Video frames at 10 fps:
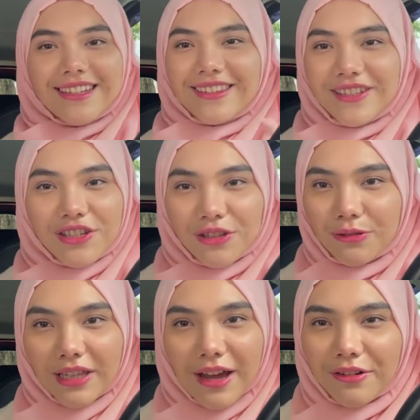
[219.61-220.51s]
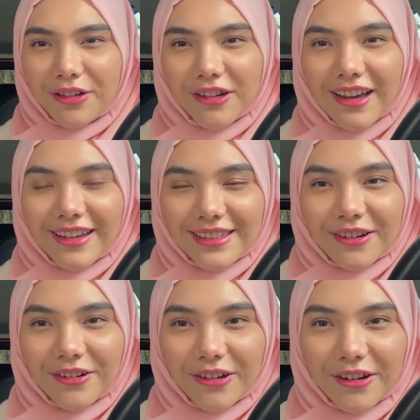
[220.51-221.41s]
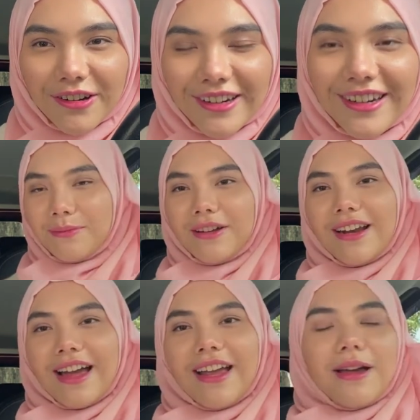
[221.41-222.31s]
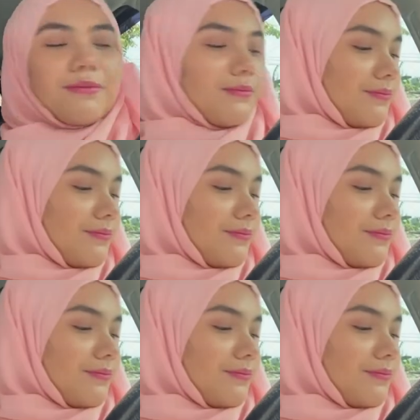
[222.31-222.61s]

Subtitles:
Is this too loud, you guys? I don't know, but I am